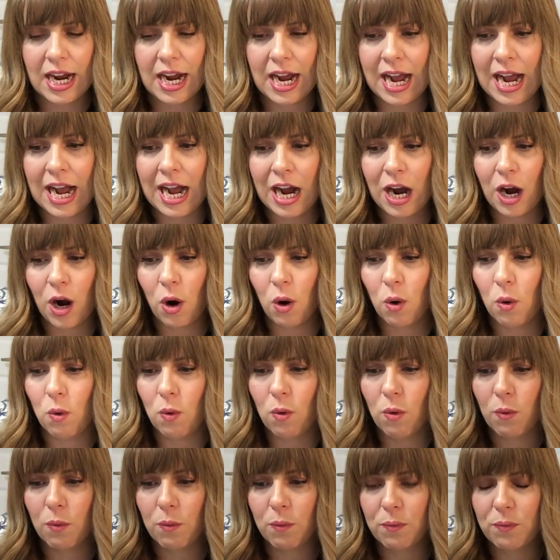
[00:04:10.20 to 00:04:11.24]

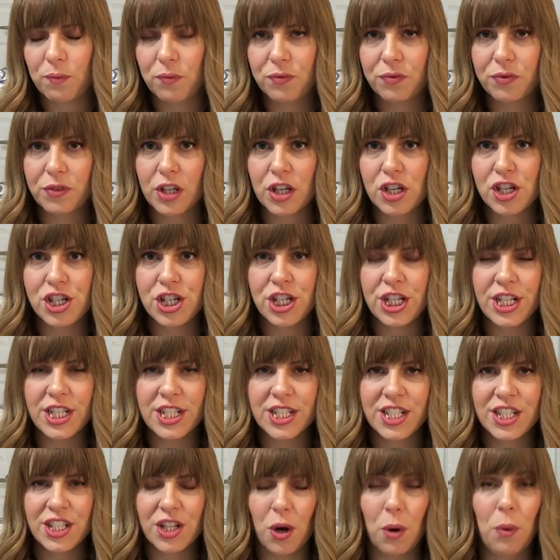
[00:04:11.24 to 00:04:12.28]
how
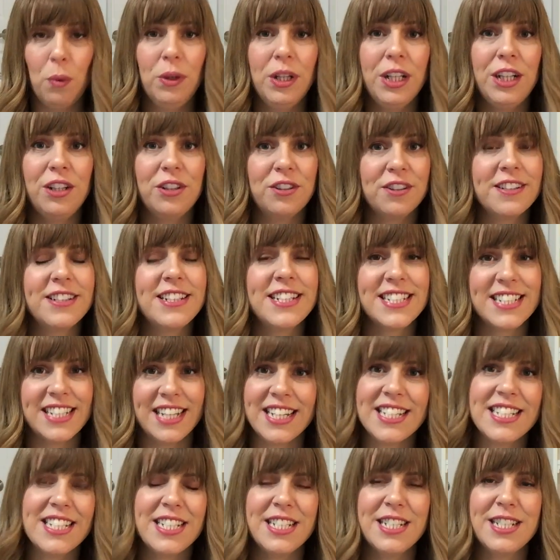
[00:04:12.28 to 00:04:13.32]
she's only learned these
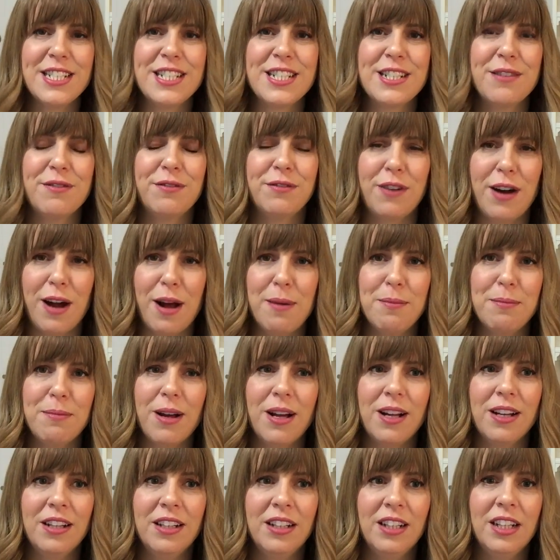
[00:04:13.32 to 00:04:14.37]
lessons
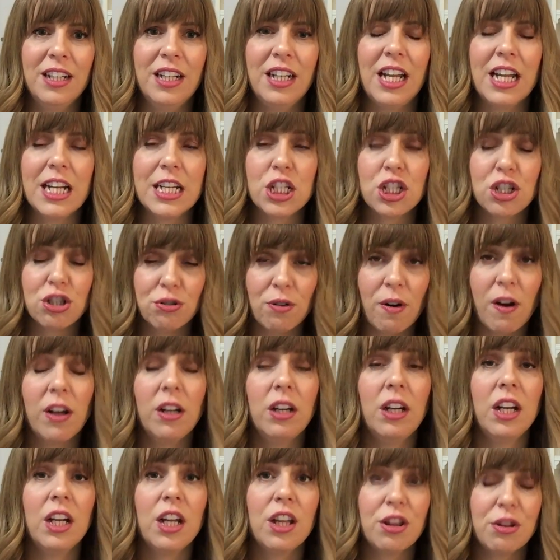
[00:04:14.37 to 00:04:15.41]
from like
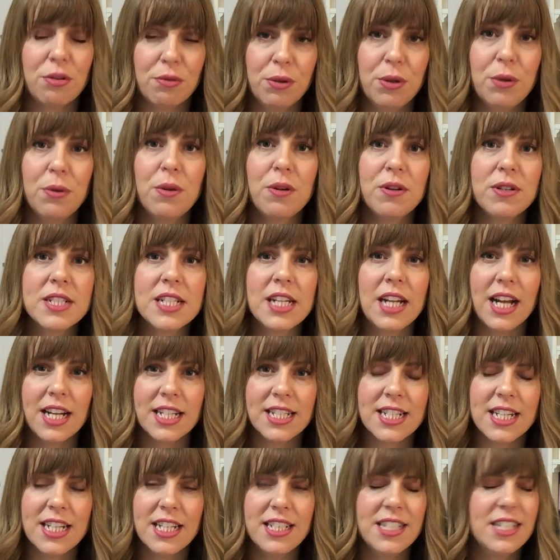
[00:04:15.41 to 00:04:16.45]
struggling through those
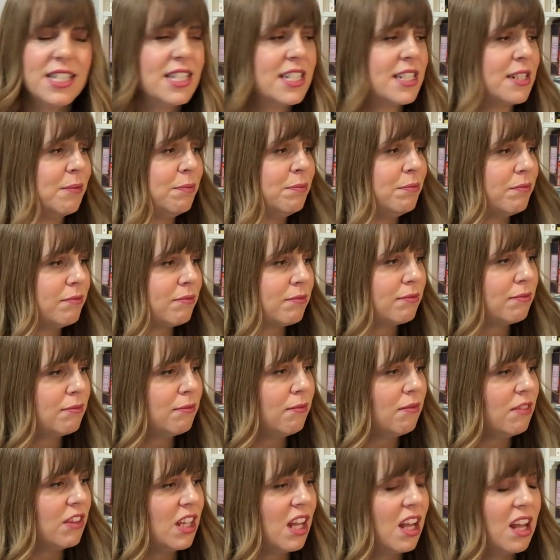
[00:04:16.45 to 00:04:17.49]
lessons
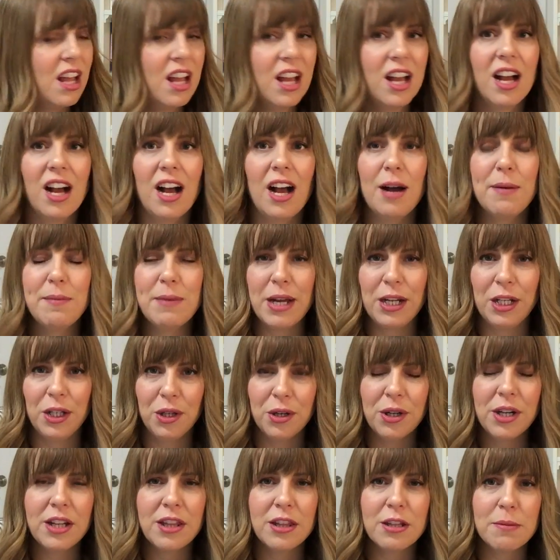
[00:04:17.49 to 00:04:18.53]
and
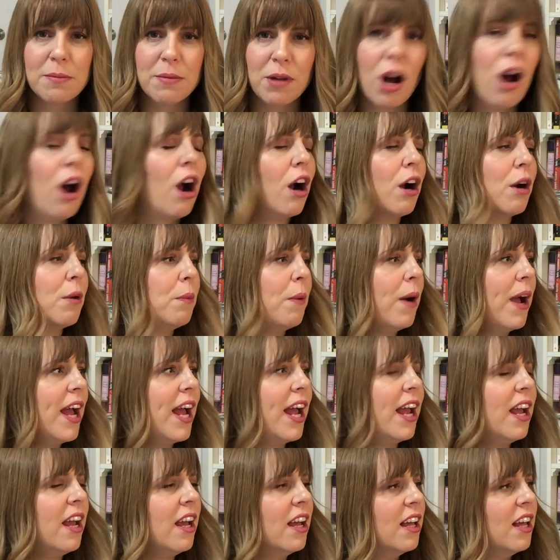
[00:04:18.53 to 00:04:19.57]
learning them the hard
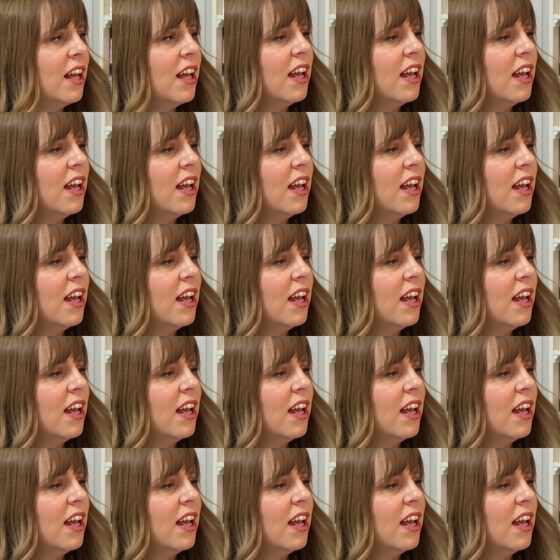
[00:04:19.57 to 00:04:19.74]
way.